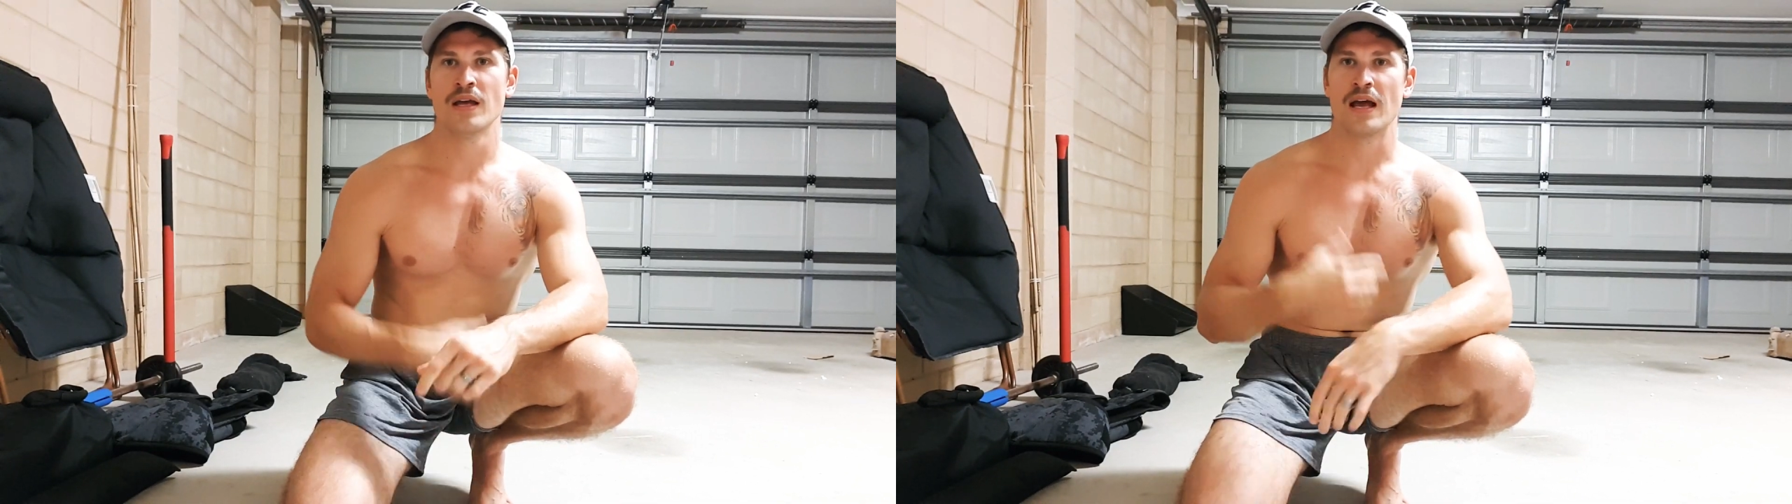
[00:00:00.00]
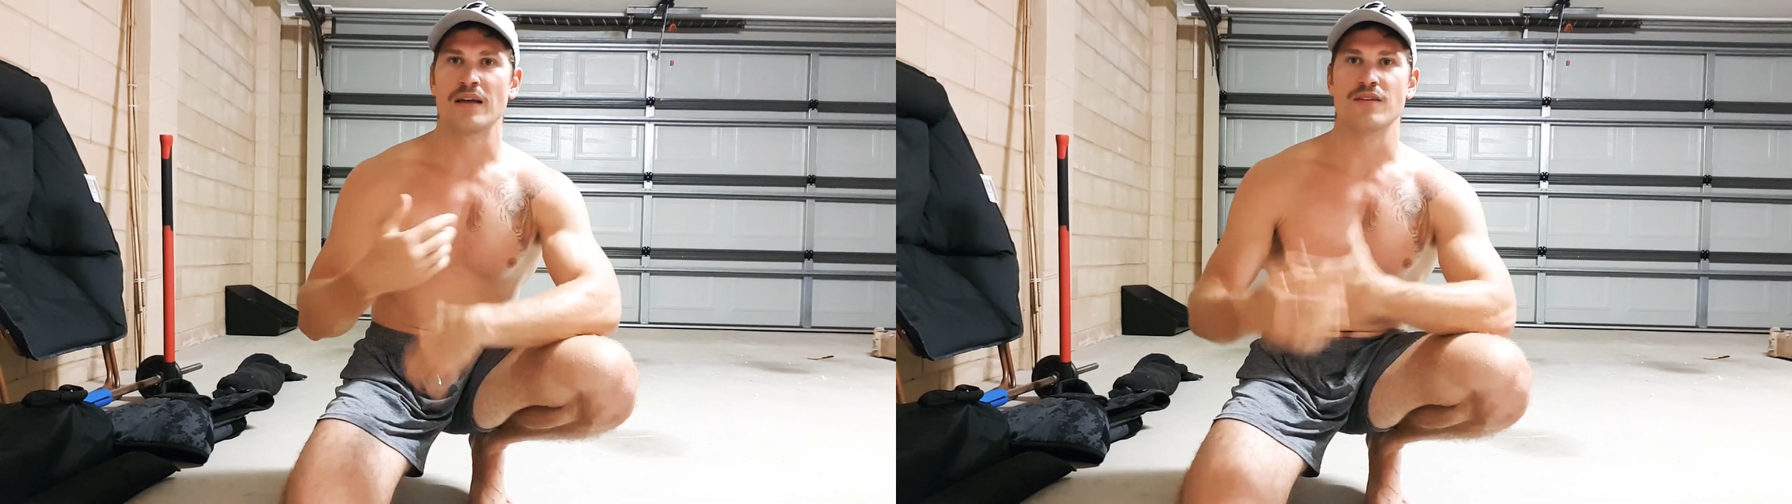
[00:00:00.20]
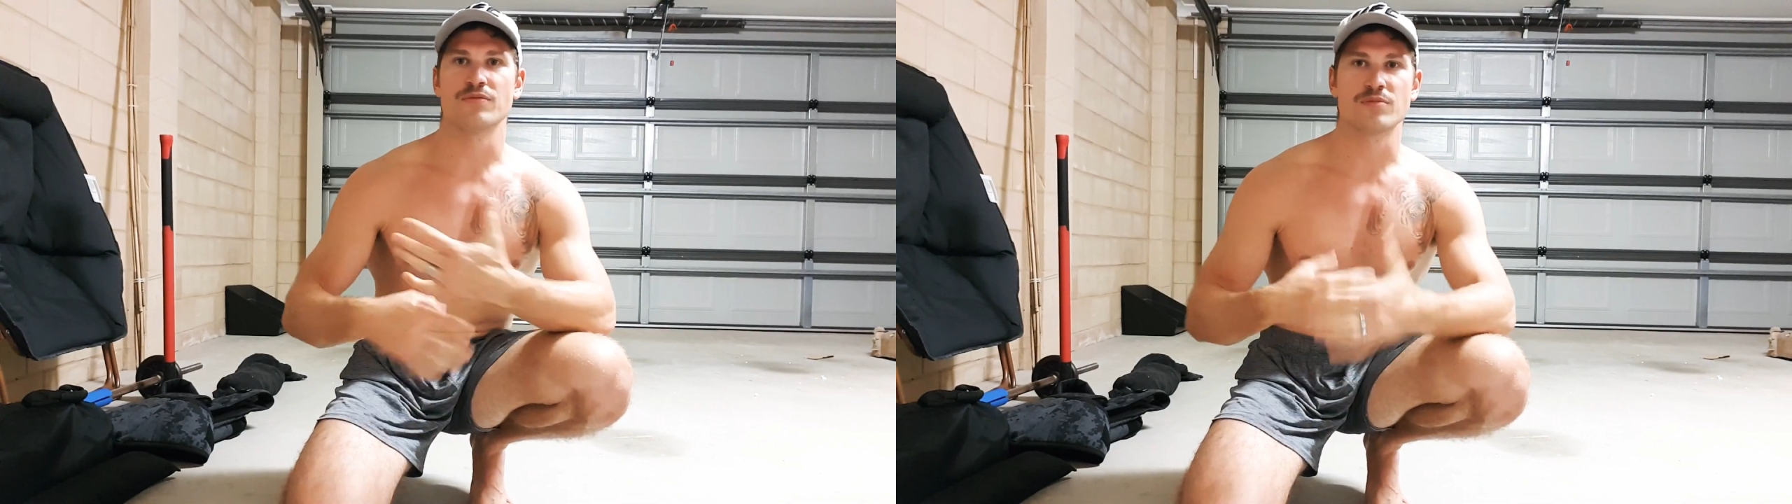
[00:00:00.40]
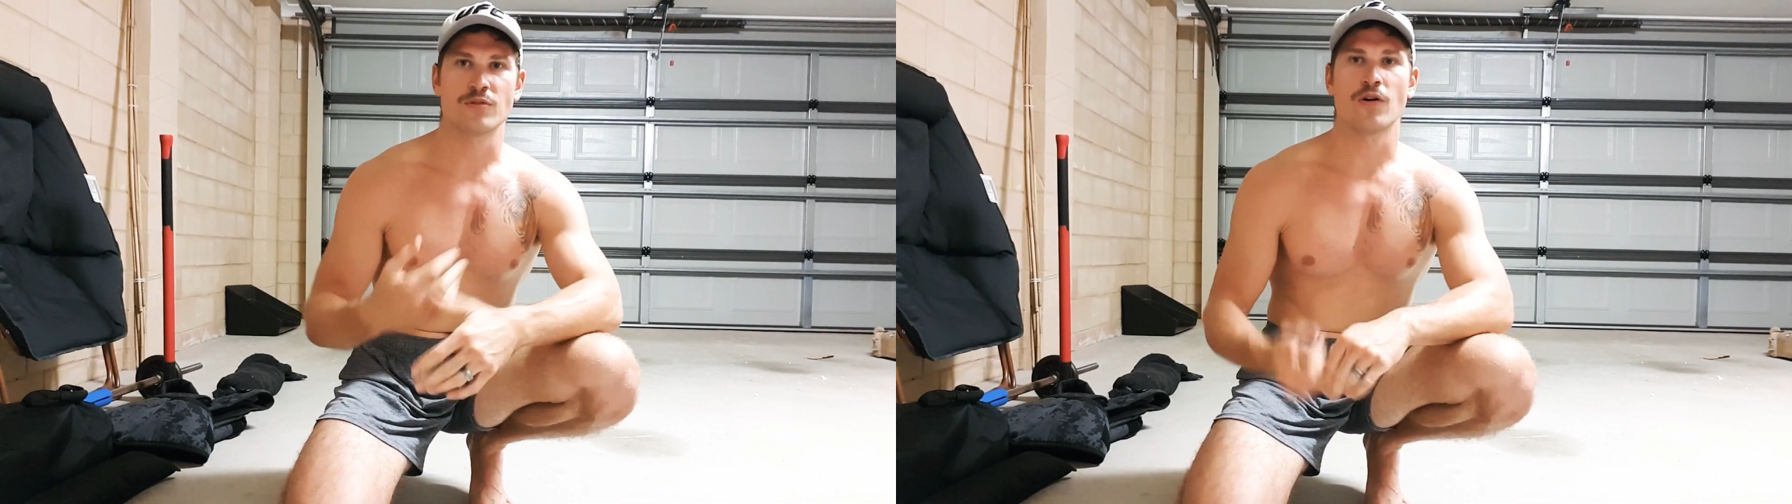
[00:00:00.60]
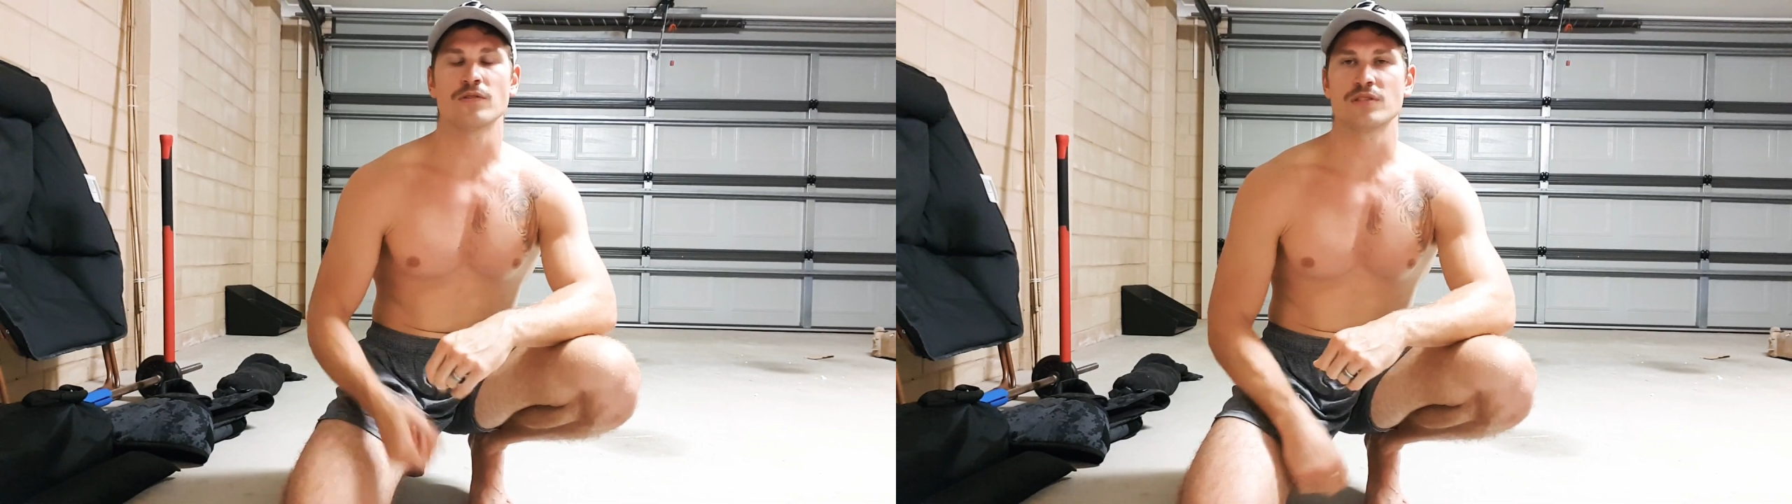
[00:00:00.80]
and give them some
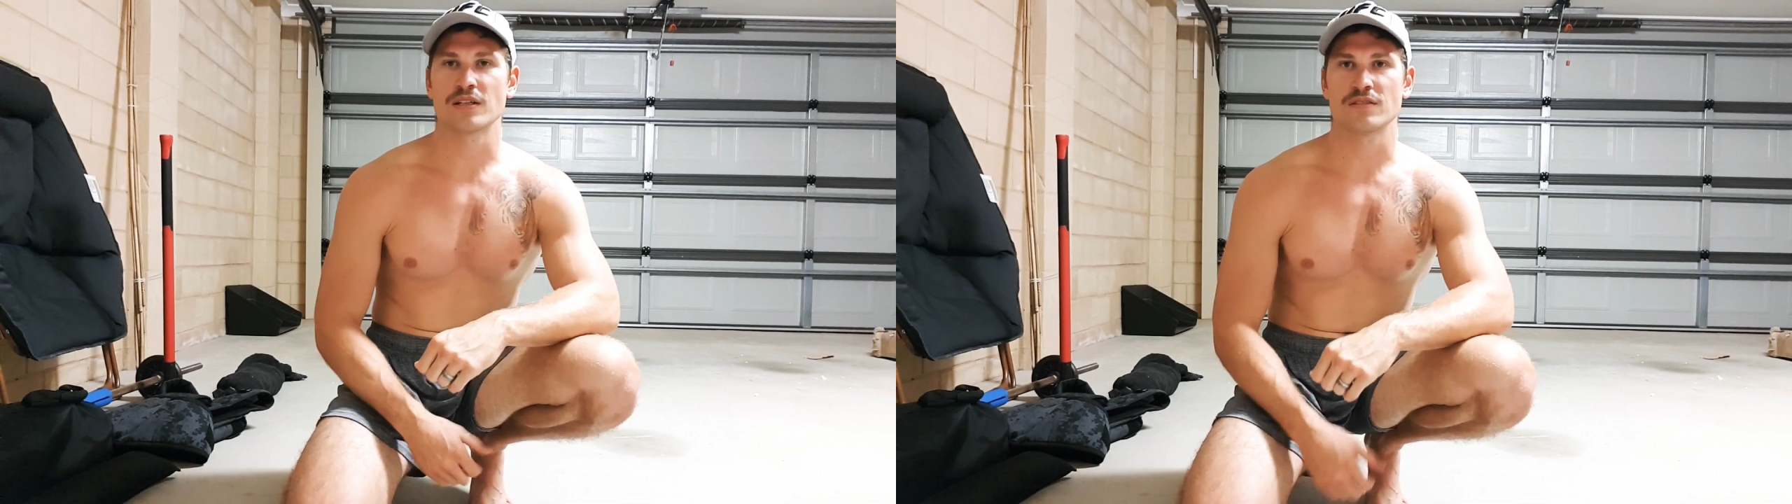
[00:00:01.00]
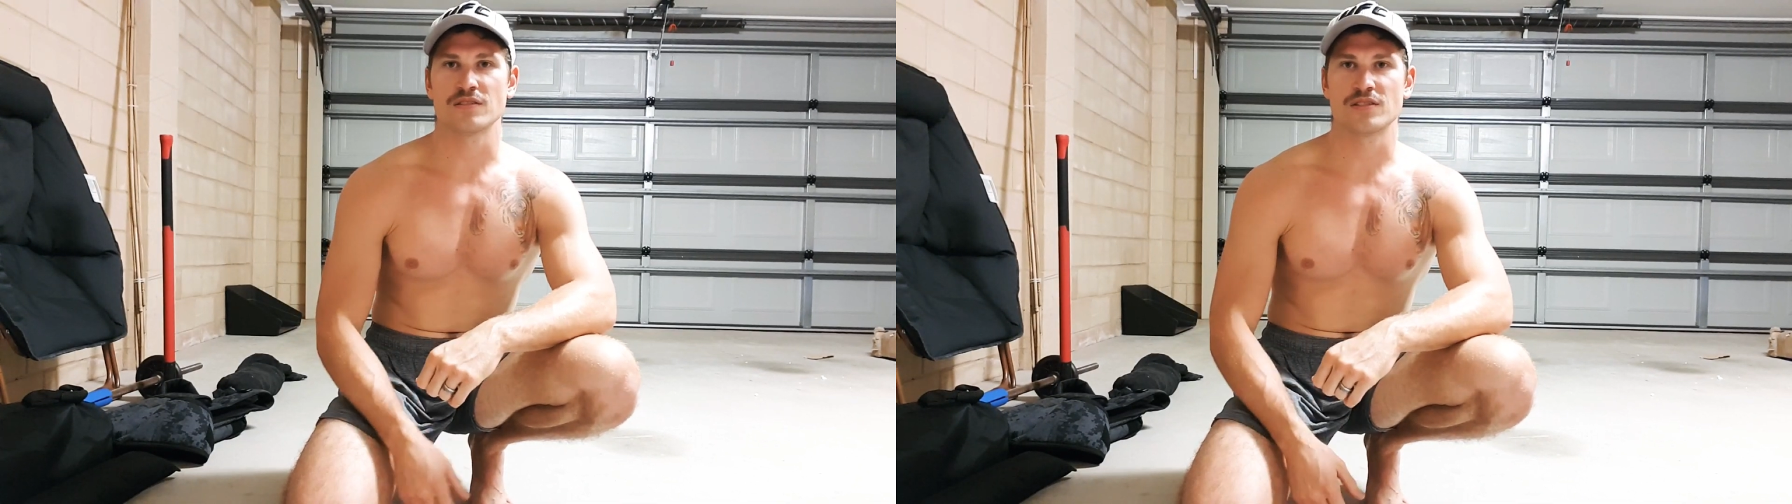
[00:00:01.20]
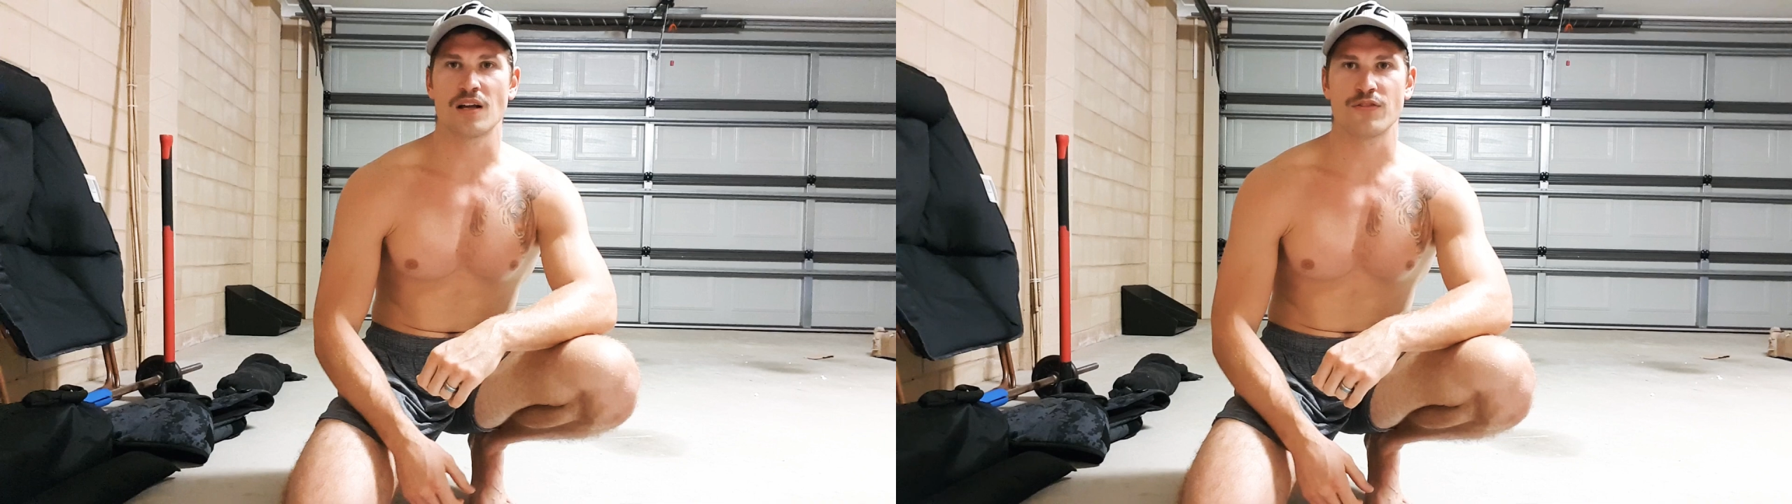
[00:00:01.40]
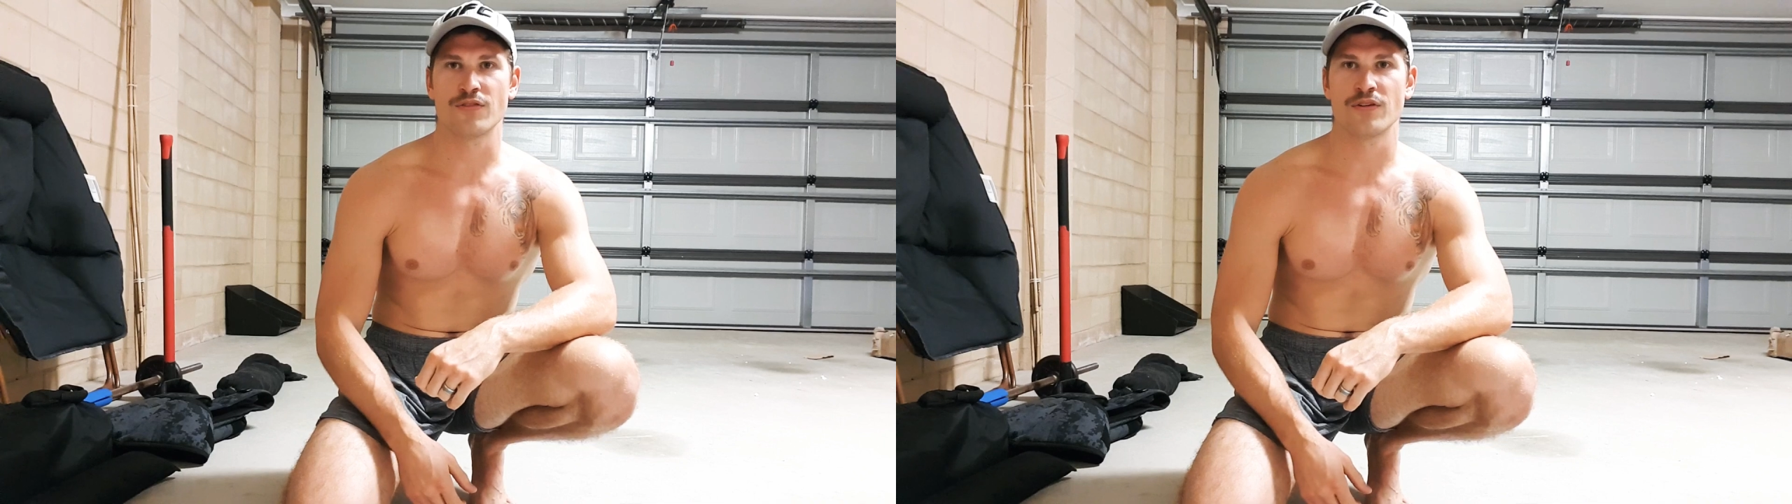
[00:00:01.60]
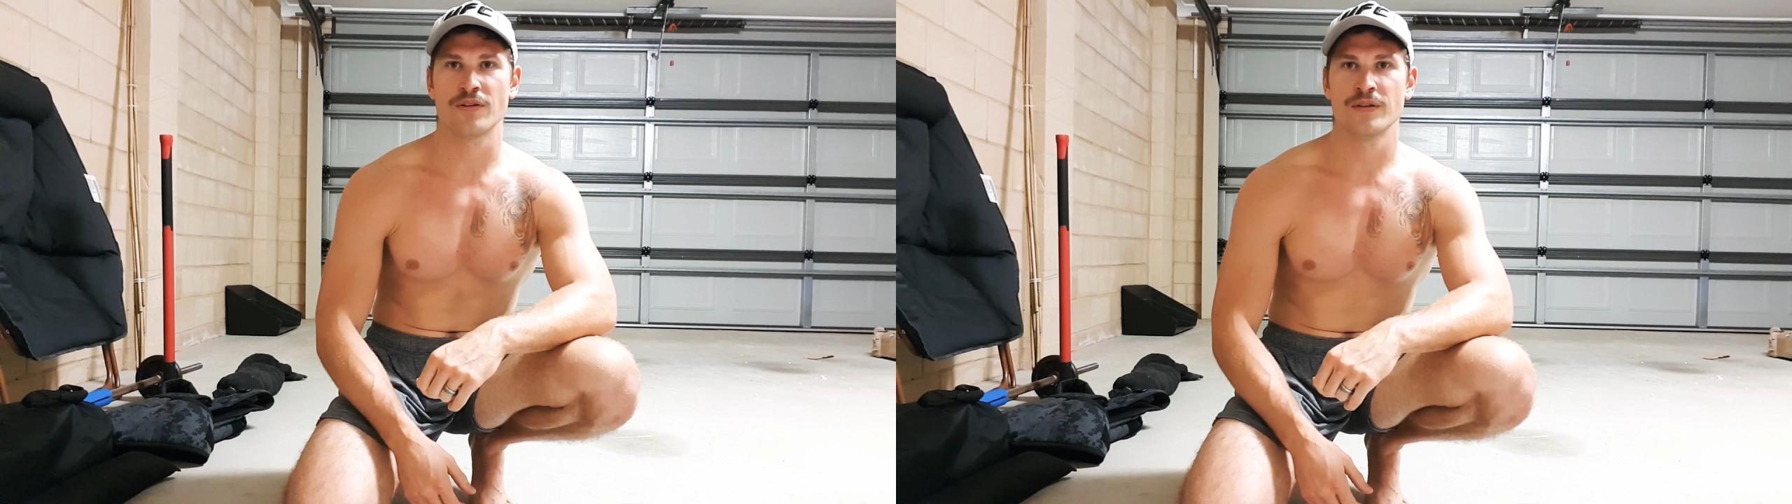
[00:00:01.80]
content and stuff.